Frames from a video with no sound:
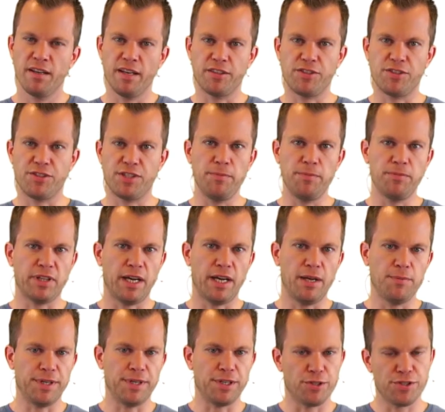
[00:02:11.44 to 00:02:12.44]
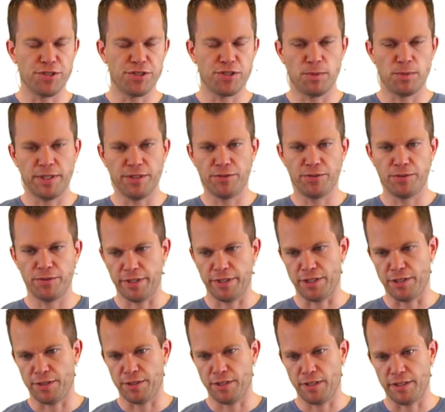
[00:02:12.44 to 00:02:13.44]
At the same time, I also want to
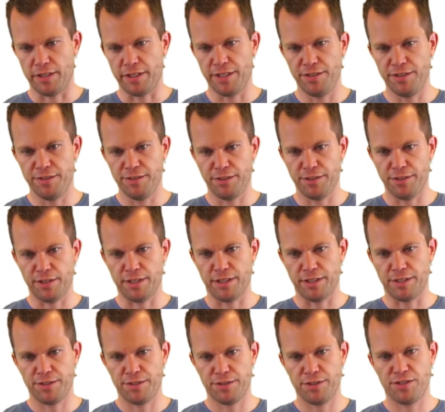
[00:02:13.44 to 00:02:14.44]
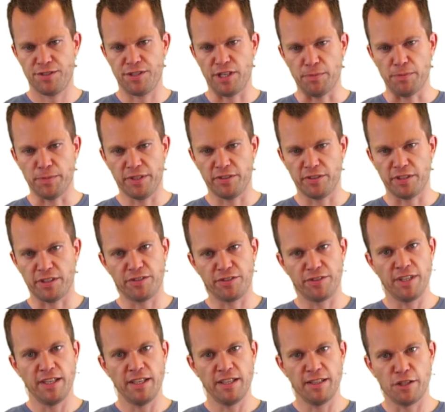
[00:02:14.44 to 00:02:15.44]
underline the statement
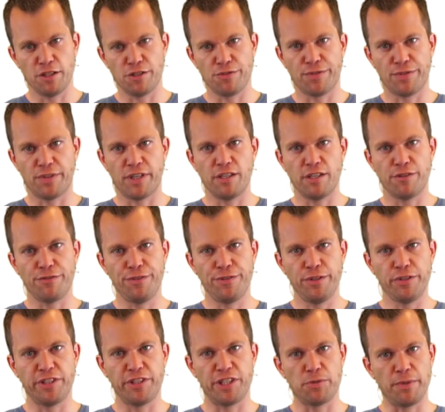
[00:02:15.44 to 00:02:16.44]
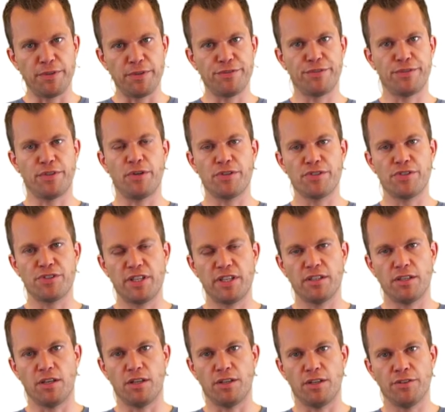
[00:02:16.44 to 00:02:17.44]
that thus far the field has been
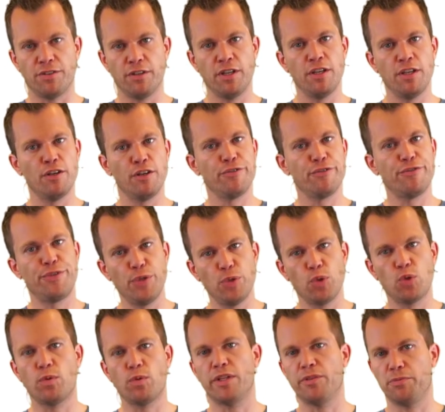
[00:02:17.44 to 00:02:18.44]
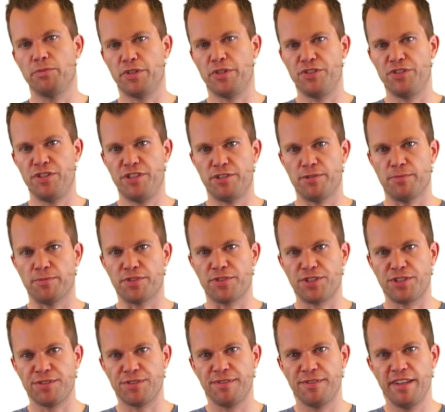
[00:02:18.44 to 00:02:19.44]
focusing on few quantum dot
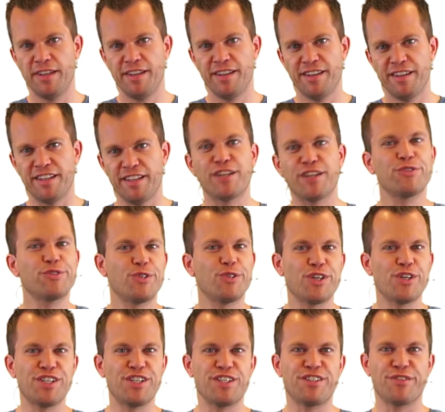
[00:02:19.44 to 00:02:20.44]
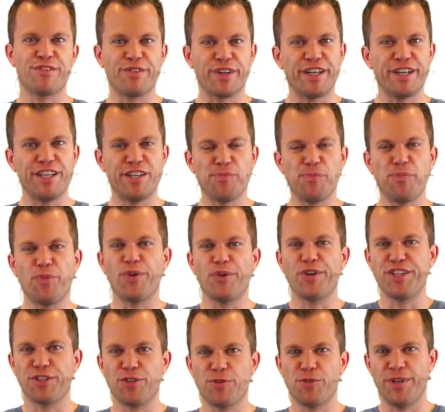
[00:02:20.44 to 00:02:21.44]
systems. And then of course it's a very
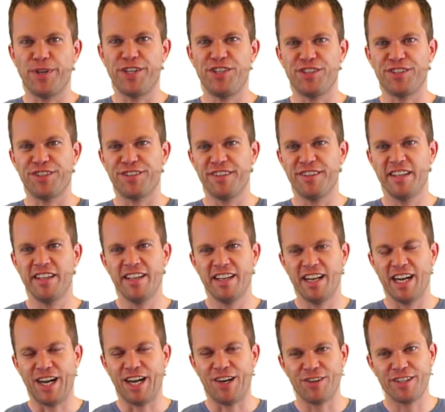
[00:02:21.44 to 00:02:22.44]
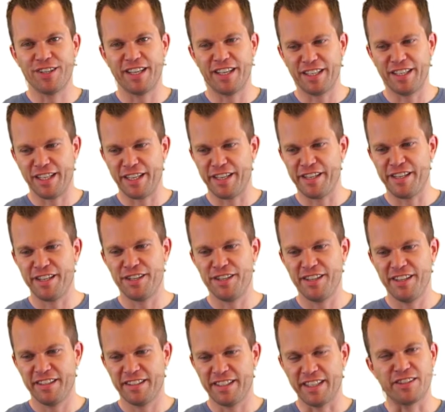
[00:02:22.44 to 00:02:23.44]
important question, how can I
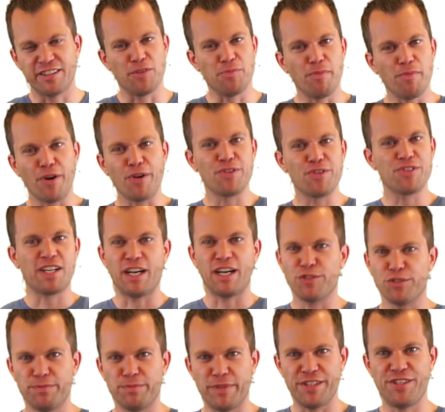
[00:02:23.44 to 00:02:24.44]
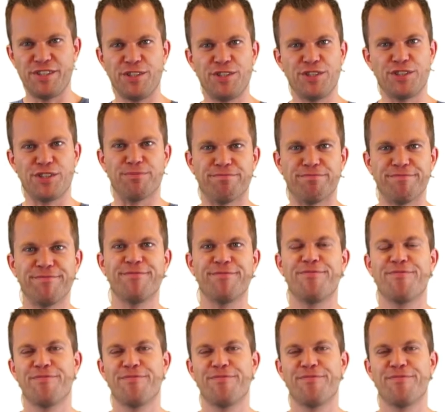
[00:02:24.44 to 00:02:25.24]
get the most out of my system?